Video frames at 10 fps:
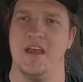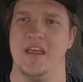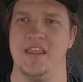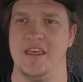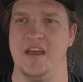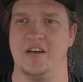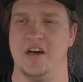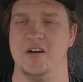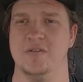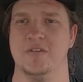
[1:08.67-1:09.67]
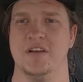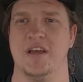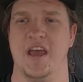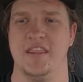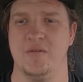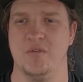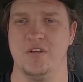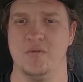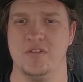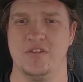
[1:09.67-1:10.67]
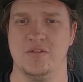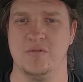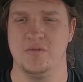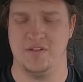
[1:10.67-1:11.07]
in that cone. And then what you would do,